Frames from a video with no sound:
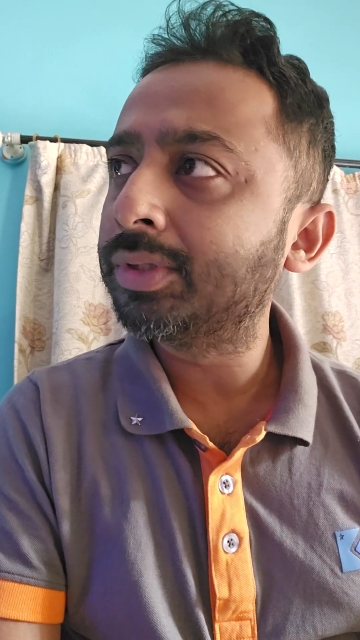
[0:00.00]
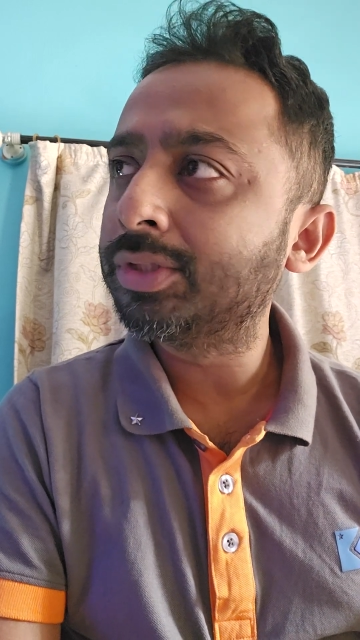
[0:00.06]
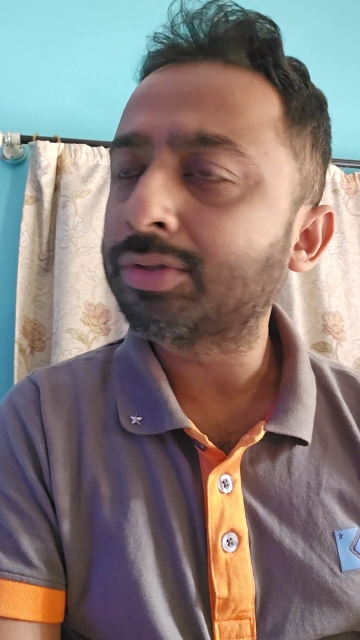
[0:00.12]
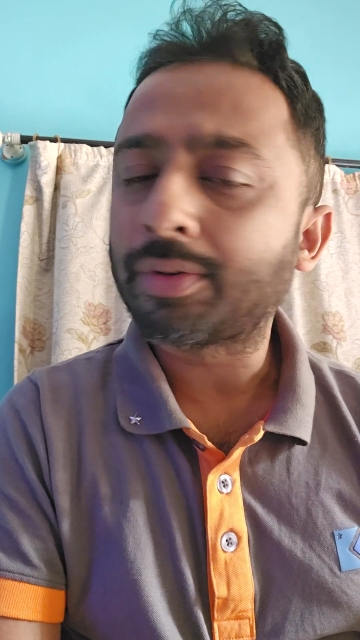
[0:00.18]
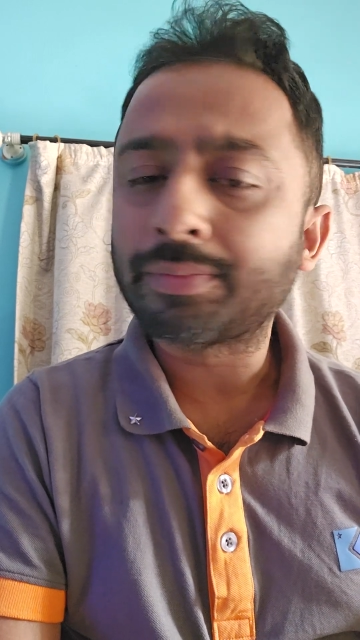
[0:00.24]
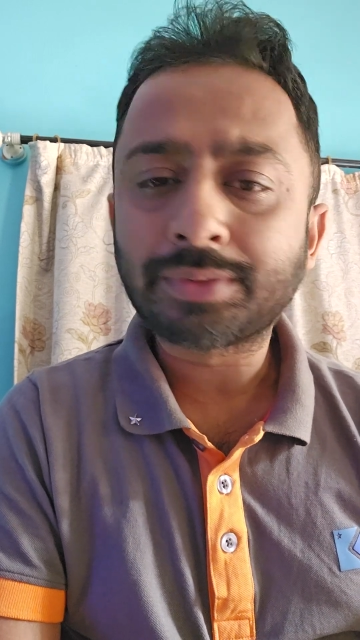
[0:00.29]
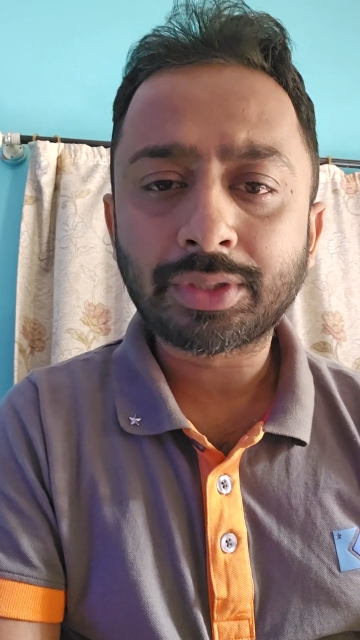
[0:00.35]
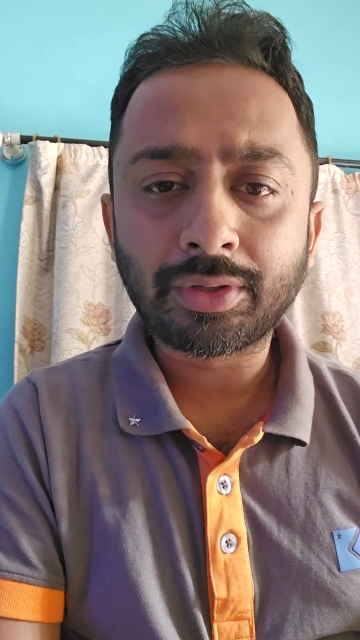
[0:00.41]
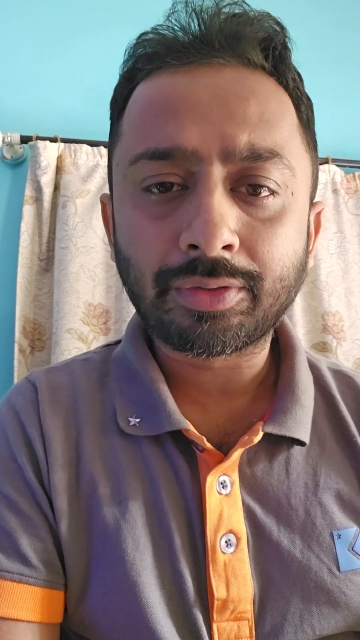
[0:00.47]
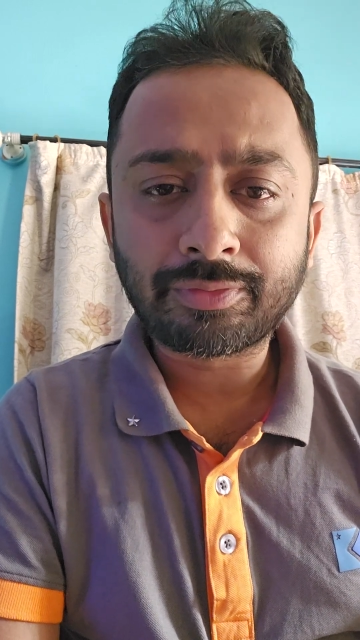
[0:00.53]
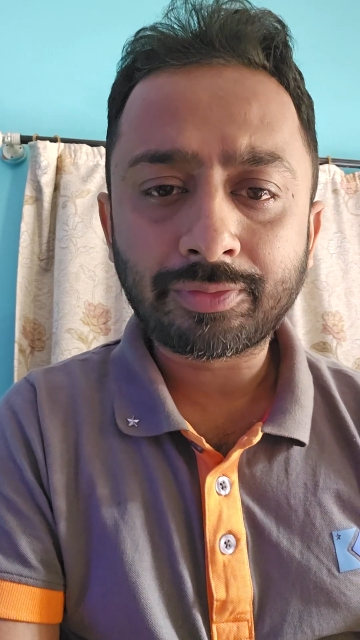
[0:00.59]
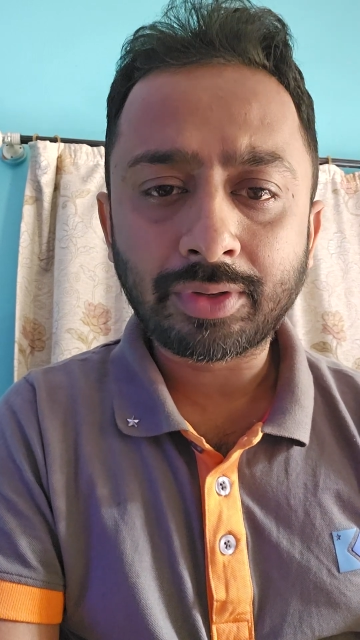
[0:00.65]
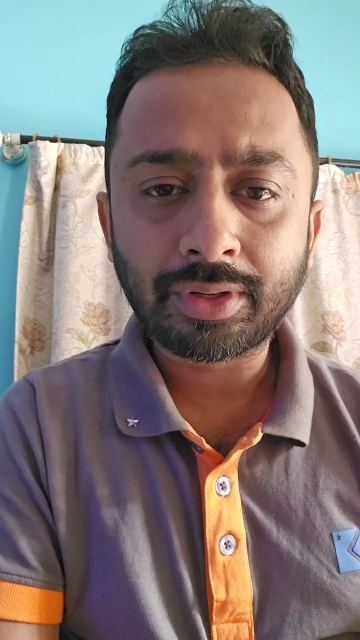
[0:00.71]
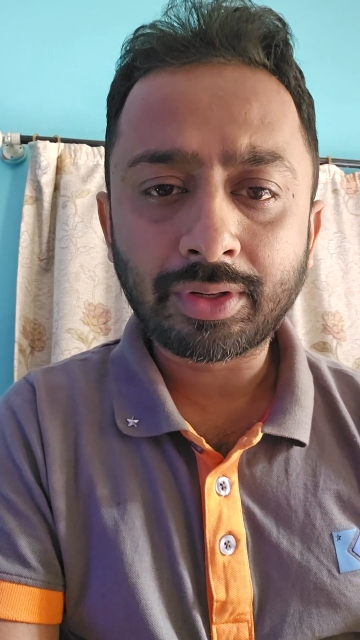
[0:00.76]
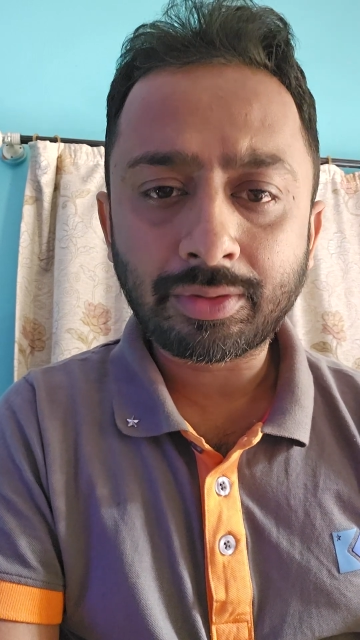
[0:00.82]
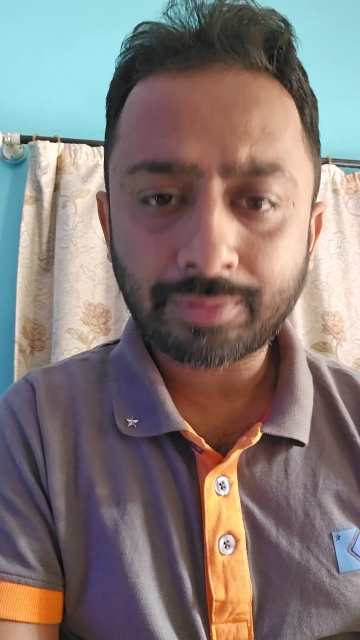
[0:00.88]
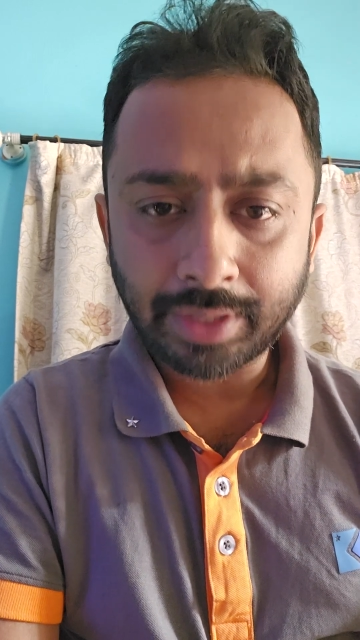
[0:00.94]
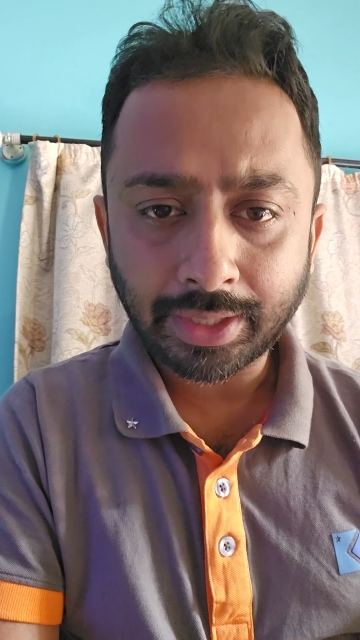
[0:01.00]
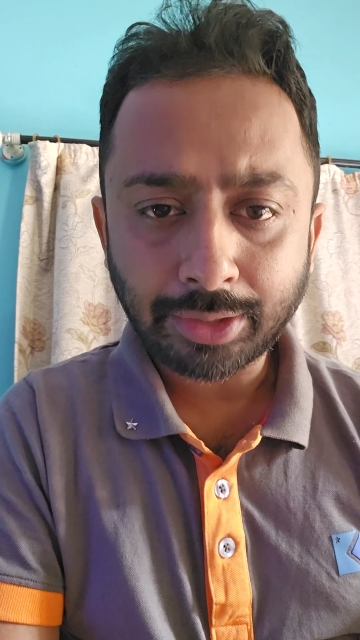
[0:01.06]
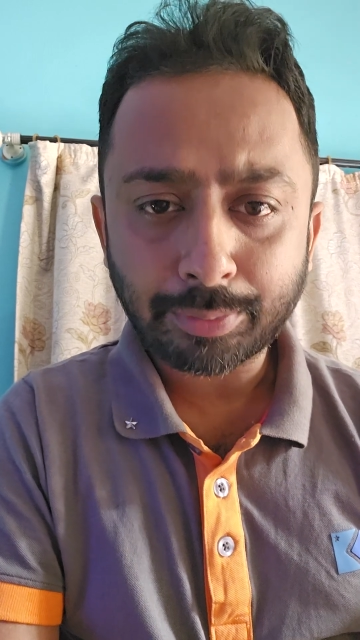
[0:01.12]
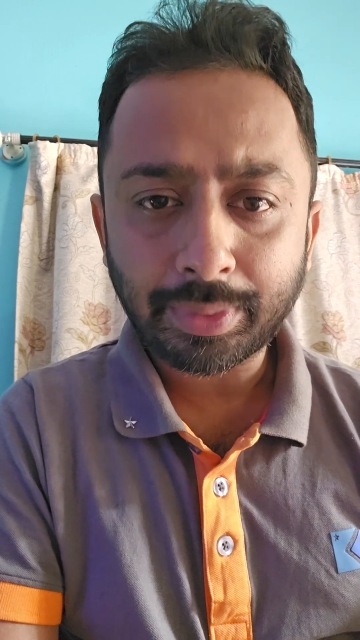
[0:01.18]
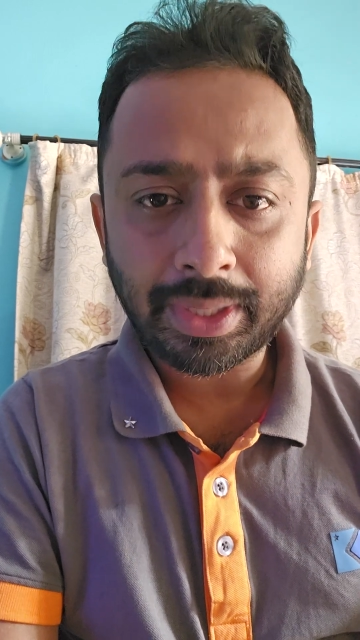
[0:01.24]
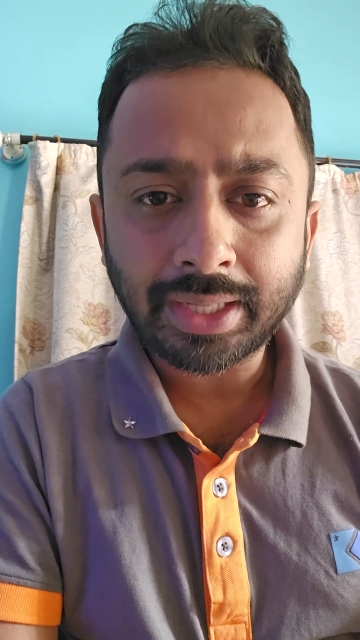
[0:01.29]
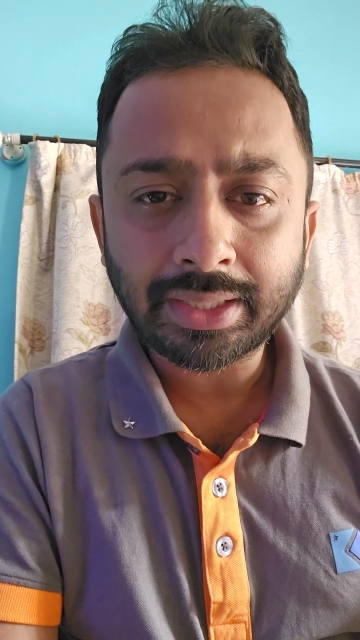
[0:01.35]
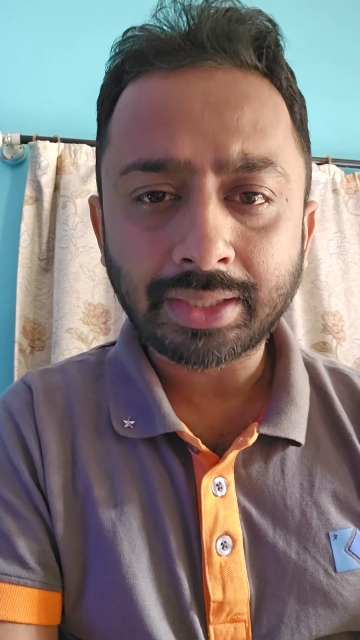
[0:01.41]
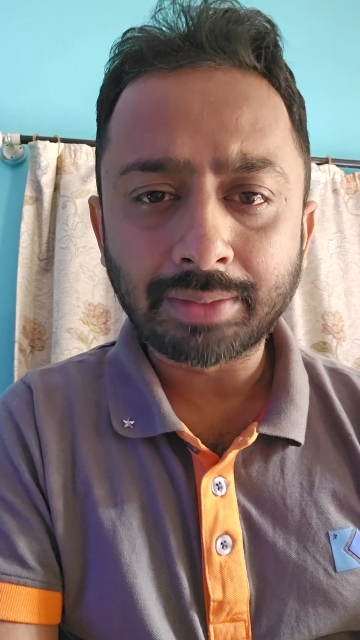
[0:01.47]
this option of
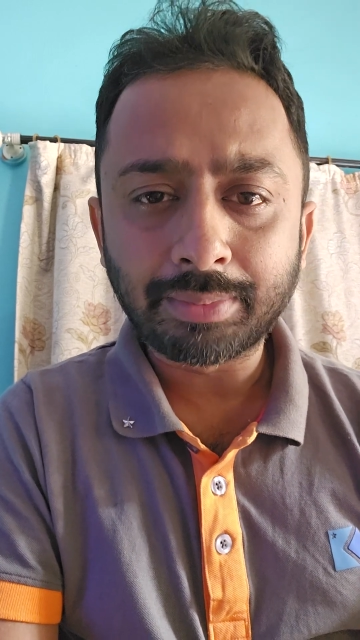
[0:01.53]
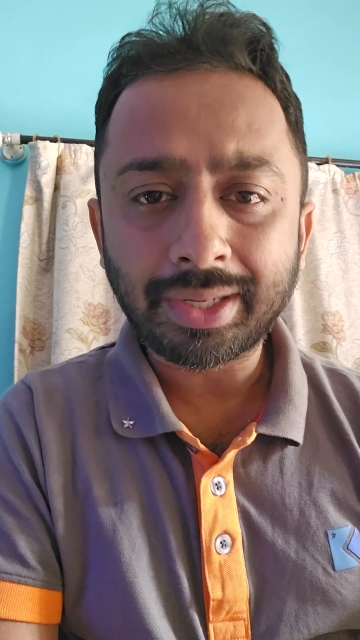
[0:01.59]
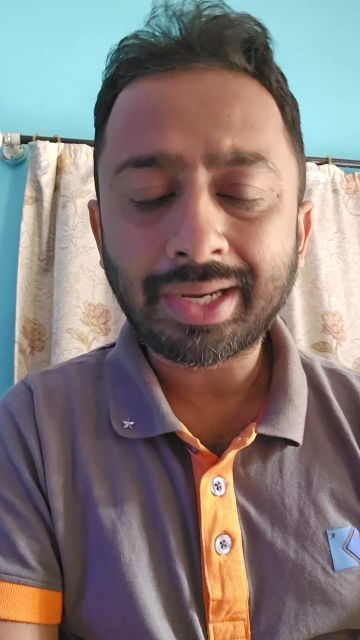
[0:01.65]
phytoplankton.